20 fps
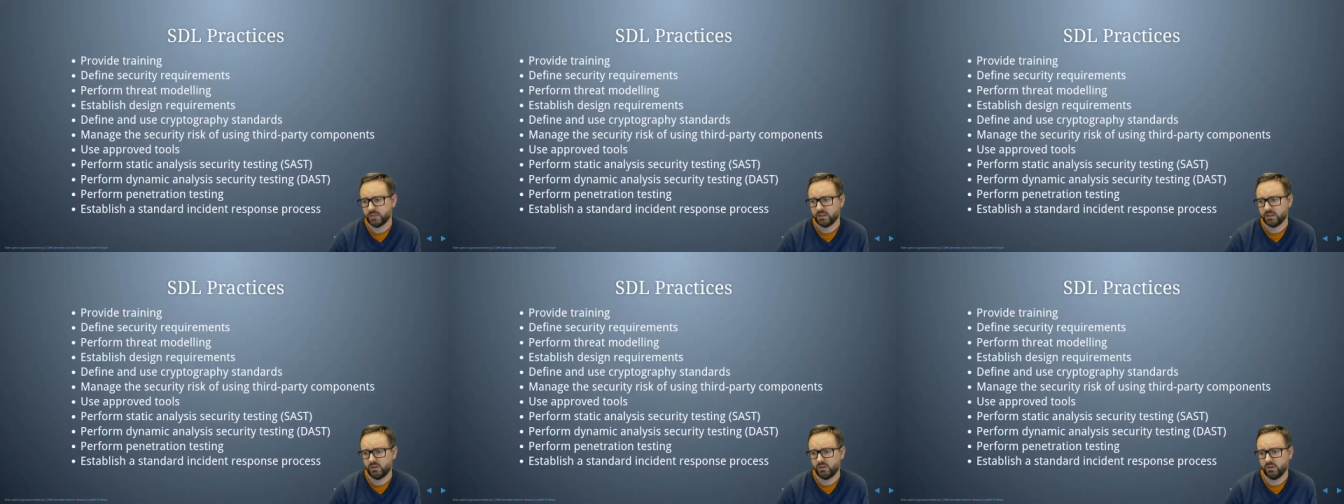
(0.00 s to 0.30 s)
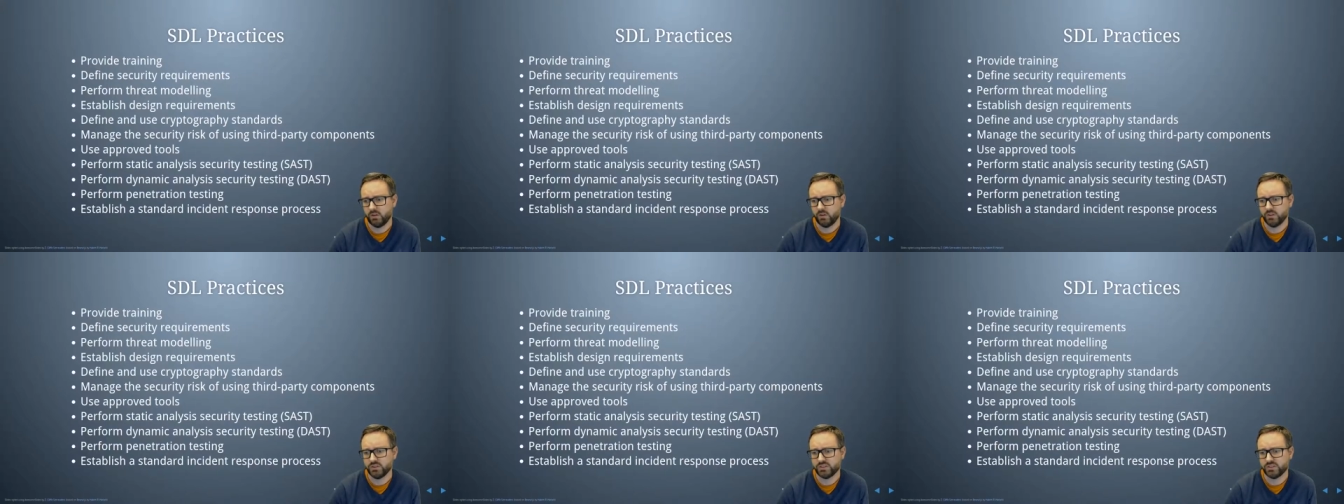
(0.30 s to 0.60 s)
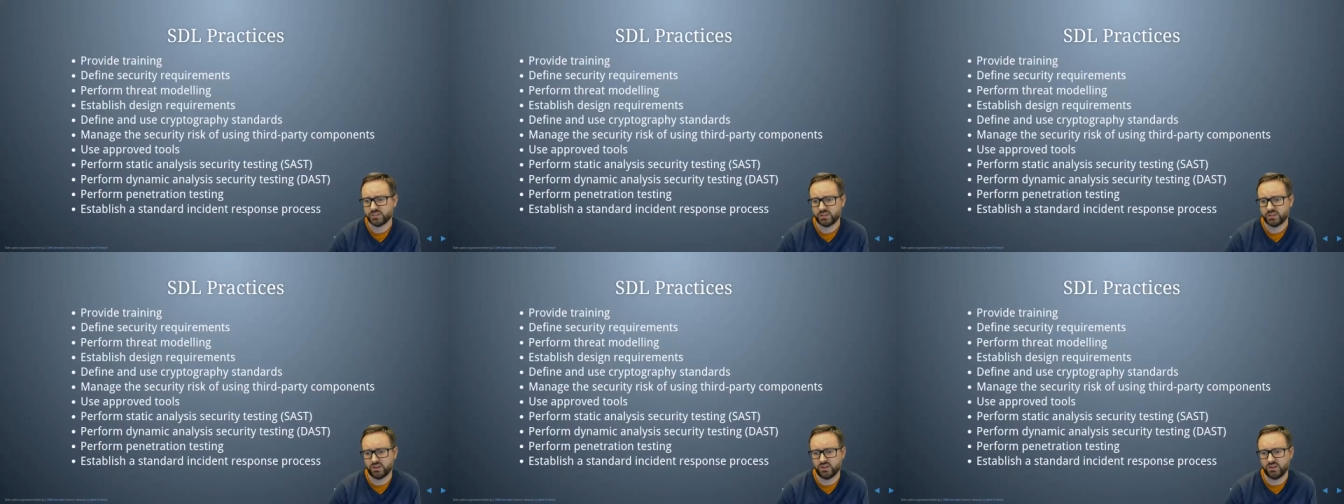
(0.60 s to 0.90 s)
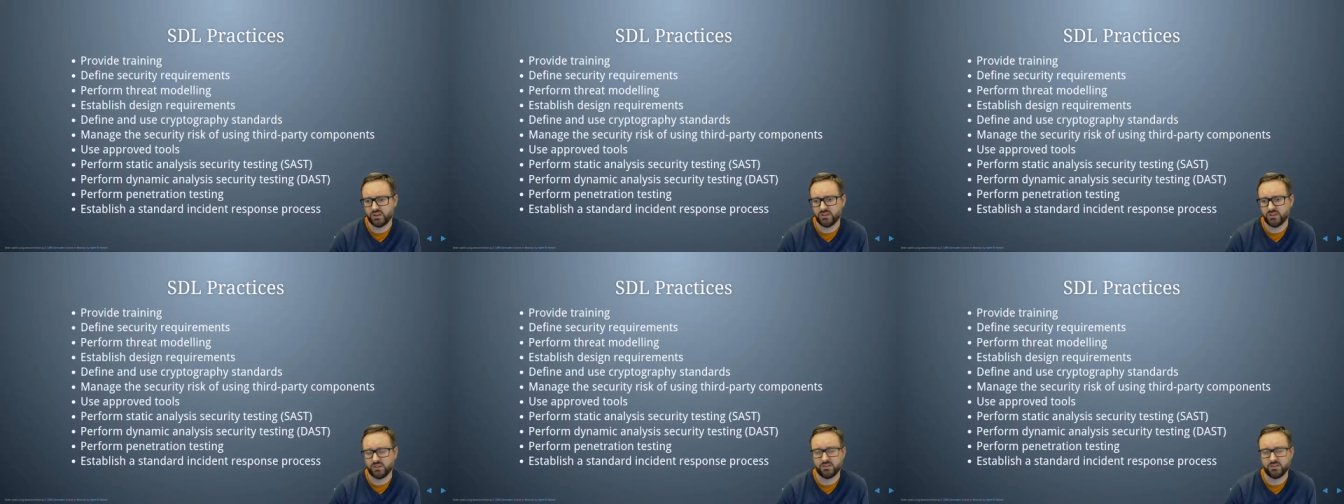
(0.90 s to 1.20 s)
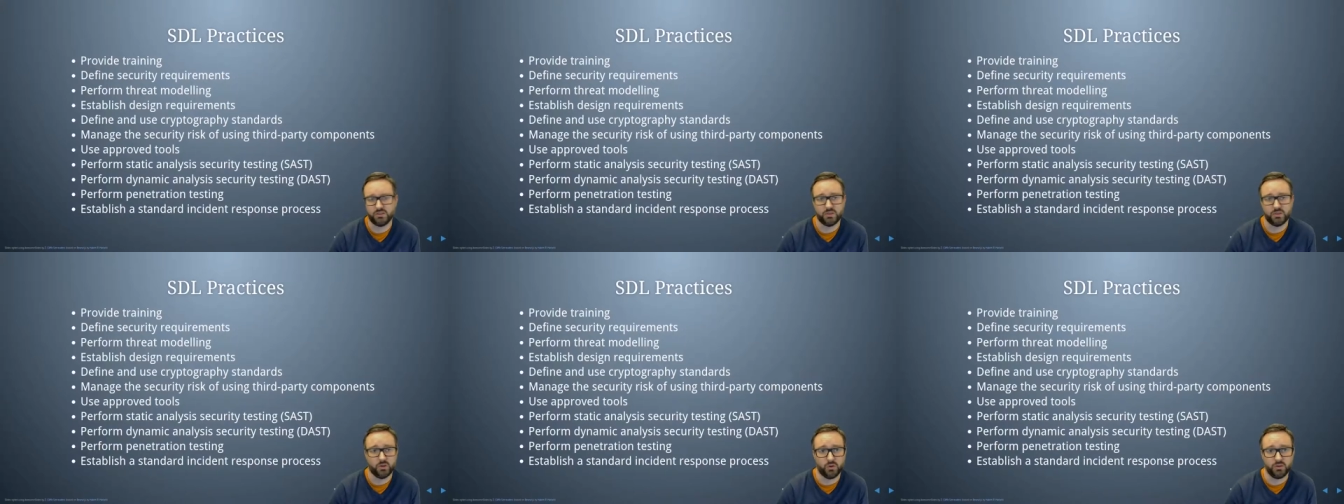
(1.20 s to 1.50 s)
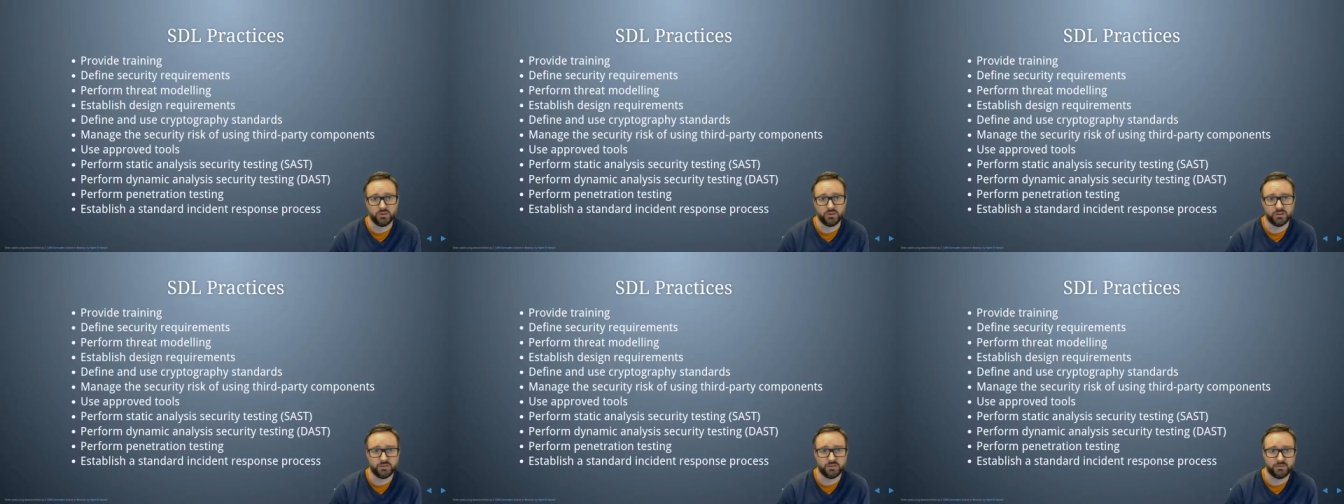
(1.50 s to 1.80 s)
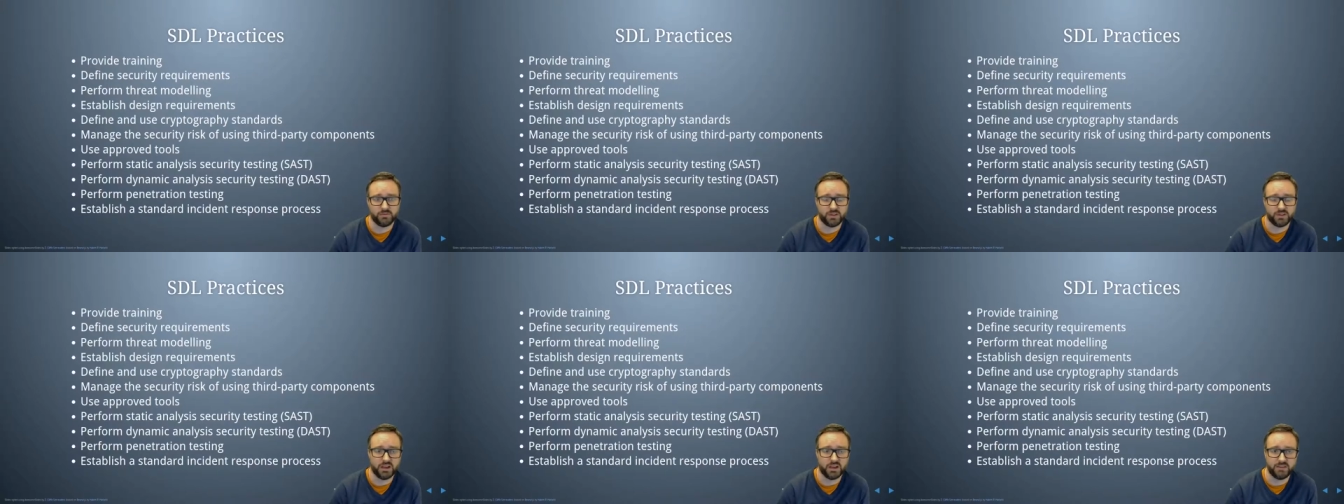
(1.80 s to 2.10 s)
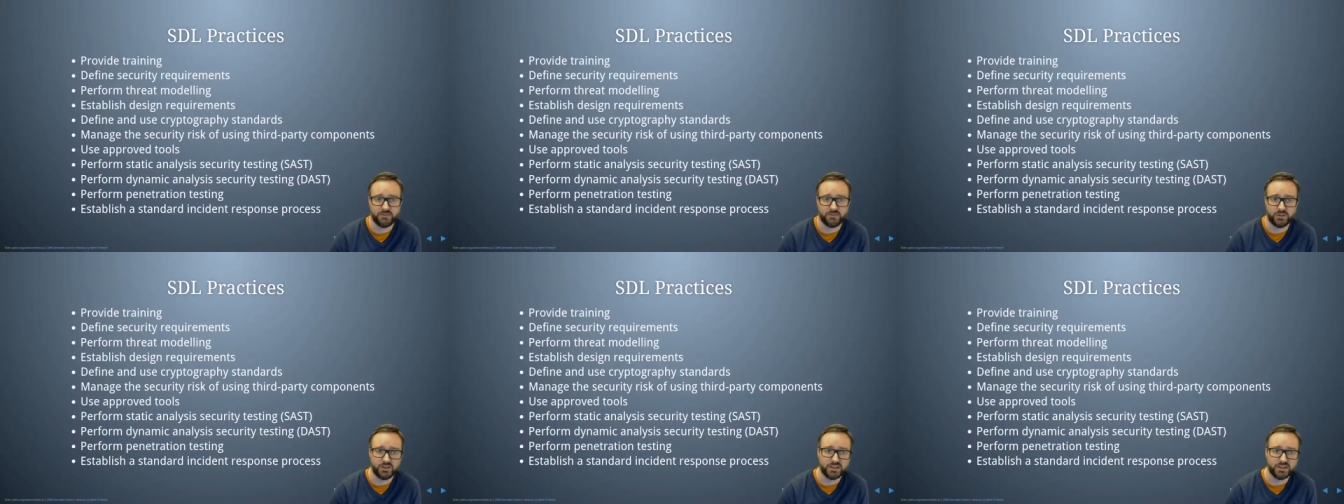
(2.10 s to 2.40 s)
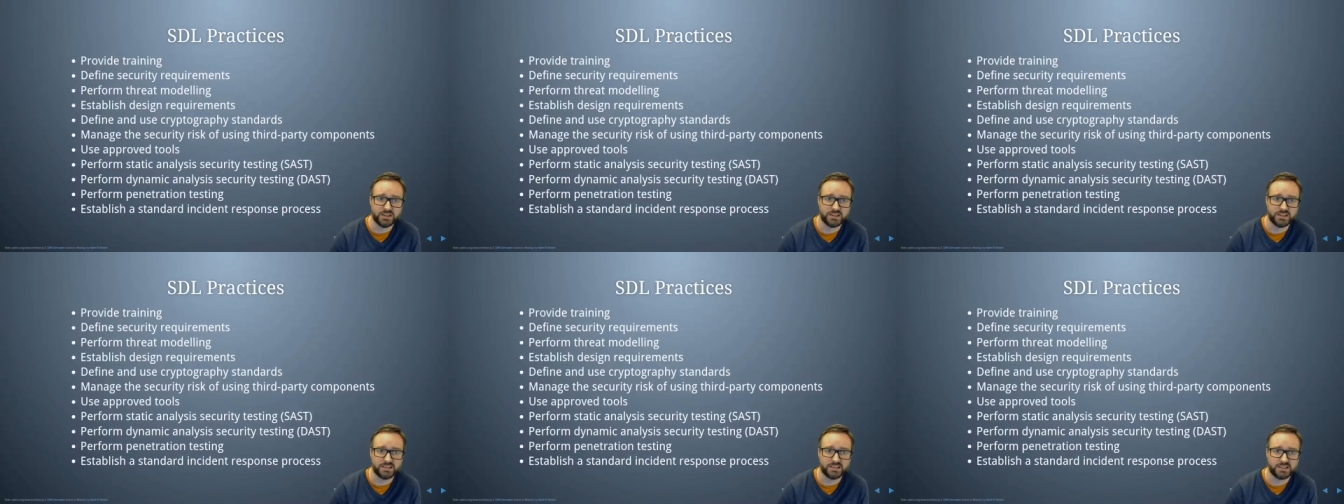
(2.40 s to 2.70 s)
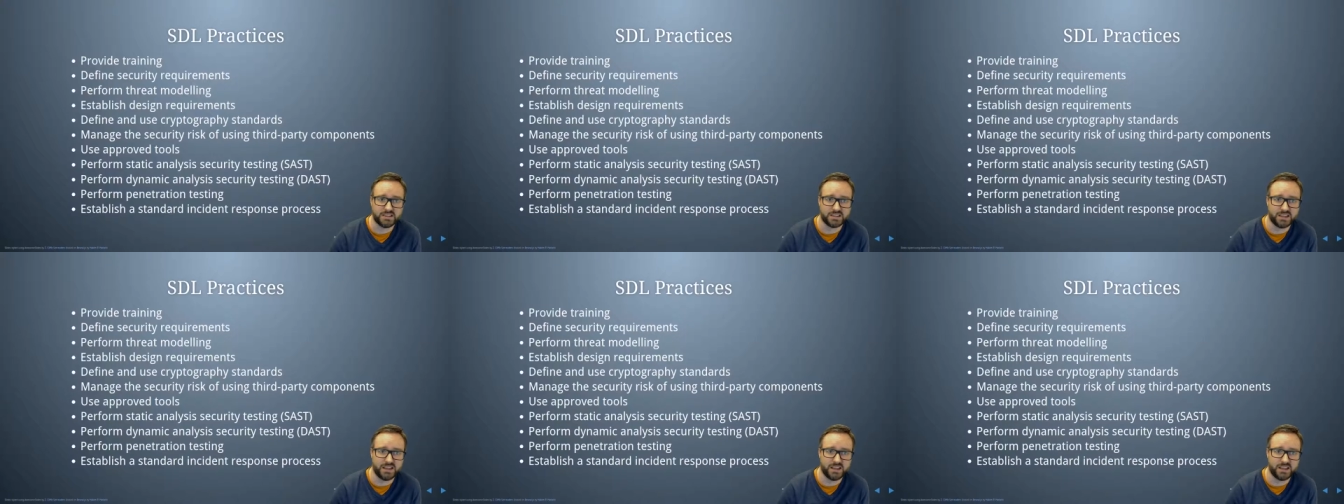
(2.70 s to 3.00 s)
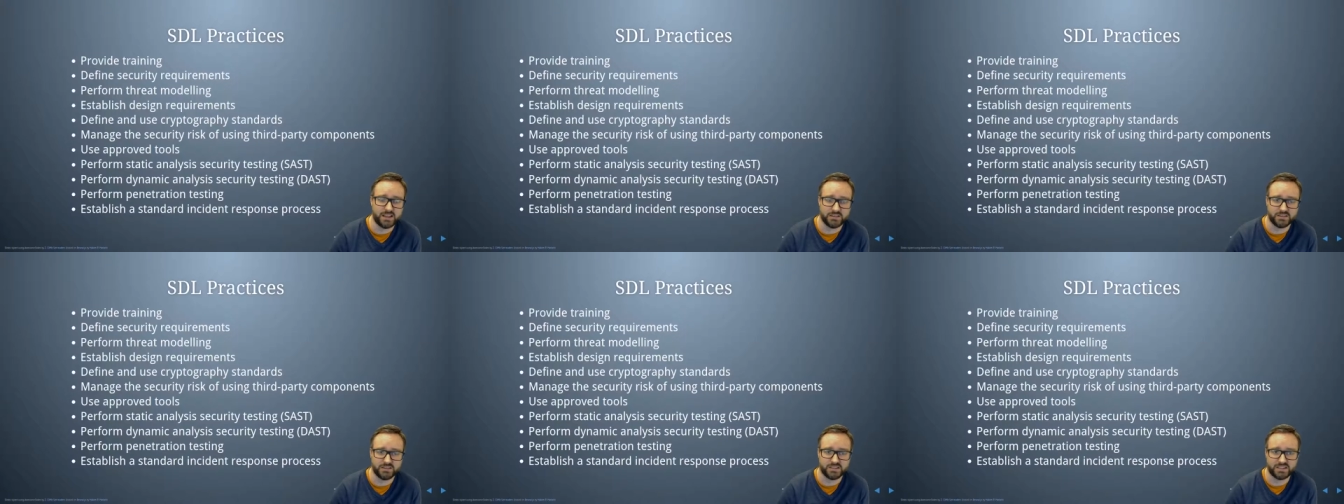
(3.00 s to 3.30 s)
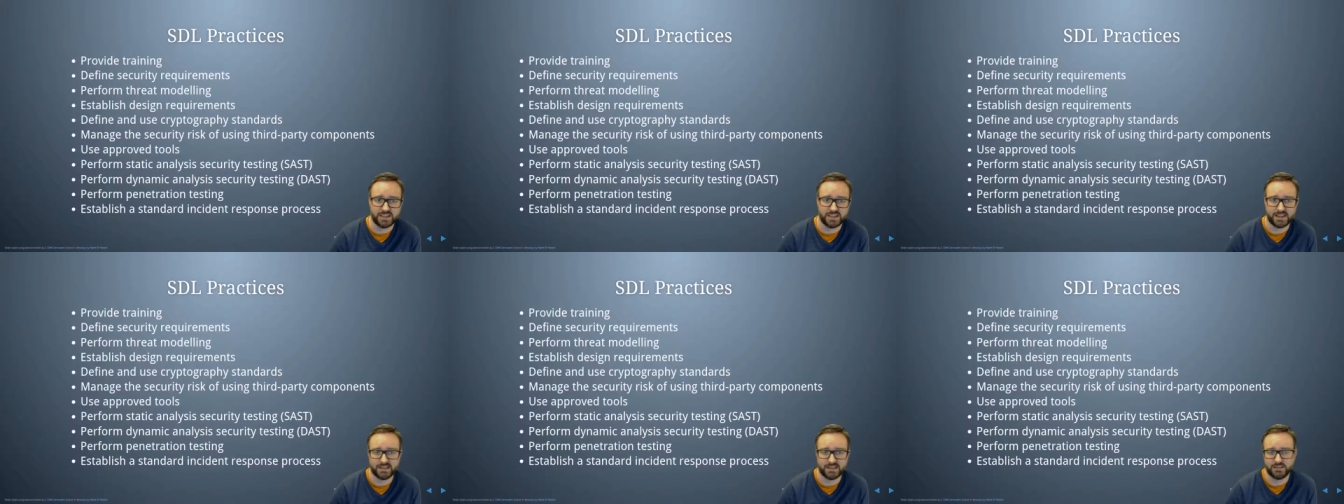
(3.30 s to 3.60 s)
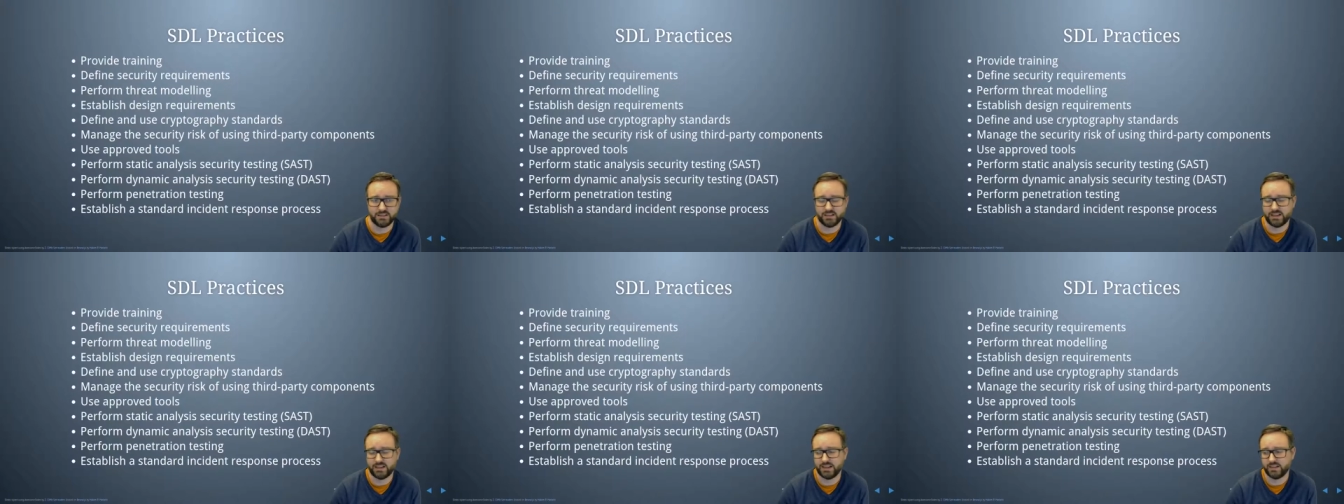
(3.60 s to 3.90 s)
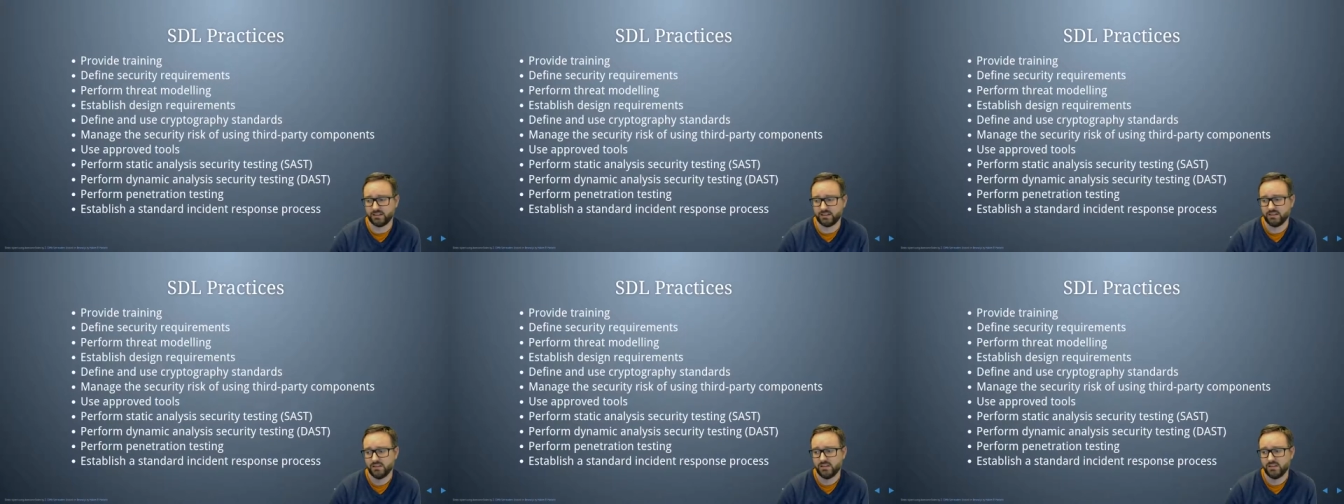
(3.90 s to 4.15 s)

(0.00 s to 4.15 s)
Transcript: also, all the kind of unit testing and the standard like